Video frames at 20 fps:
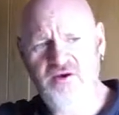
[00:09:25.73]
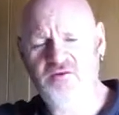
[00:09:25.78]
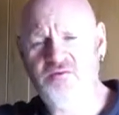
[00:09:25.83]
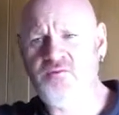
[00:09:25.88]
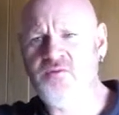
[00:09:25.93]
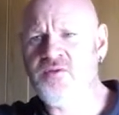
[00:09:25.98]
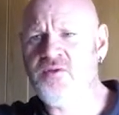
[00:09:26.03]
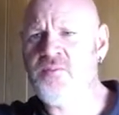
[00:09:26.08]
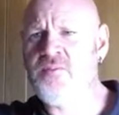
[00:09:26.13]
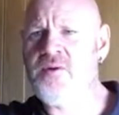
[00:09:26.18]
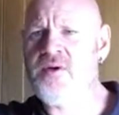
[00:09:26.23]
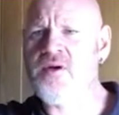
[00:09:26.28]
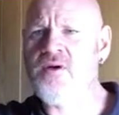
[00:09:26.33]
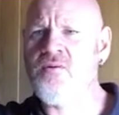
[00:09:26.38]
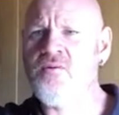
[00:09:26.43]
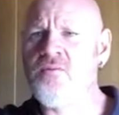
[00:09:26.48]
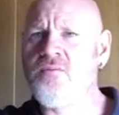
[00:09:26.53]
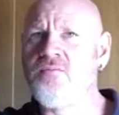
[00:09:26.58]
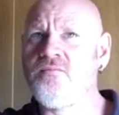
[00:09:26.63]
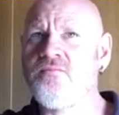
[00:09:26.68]
off with
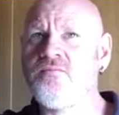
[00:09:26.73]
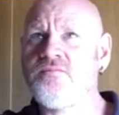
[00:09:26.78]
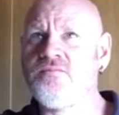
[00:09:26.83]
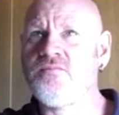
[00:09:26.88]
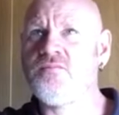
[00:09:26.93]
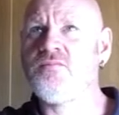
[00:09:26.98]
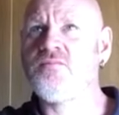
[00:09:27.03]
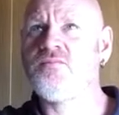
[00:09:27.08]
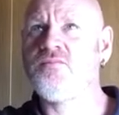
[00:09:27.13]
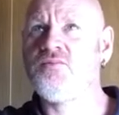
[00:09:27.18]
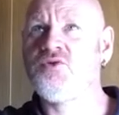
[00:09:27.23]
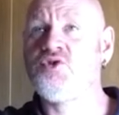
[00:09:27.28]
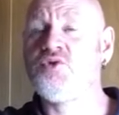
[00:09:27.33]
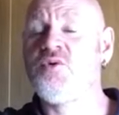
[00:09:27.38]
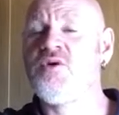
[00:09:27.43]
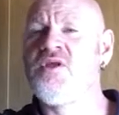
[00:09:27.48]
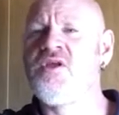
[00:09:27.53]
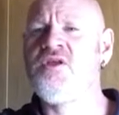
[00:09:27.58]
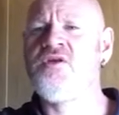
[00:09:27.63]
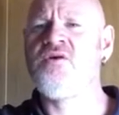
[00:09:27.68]
about
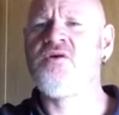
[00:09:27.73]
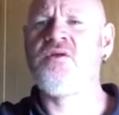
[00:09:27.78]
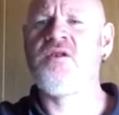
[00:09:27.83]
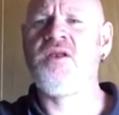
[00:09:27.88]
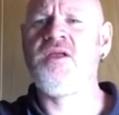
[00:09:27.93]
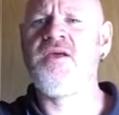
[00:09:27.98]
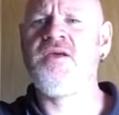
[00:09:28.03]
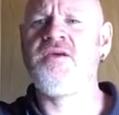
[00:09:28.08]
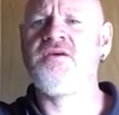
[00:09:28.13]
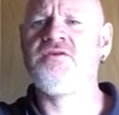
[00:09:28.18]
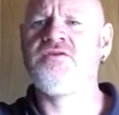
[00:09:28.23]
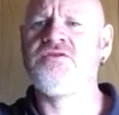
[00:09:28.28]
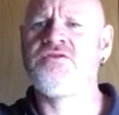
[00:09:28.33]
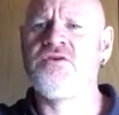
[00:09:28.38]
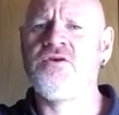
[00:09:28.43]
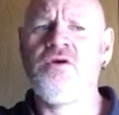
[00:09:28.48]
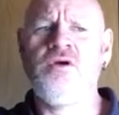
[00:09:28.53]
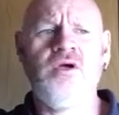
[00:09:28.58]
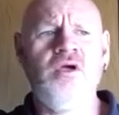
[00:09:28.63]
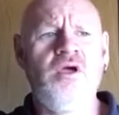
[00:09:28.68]
29 litres.